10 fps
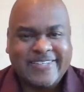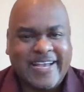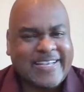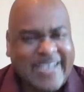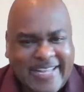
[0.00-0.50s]

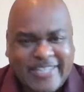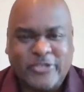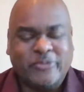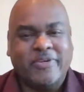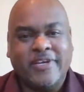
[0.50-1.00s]
I got
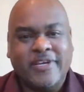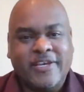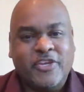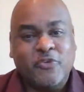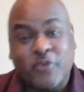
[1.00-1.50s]
to.
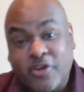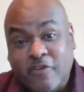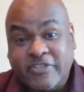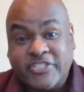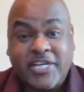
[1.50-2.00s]
You went
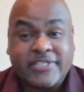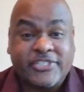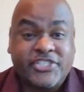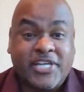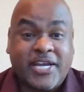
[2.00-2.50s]
over and shot
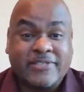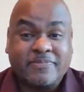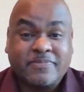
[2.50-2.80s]
your shot.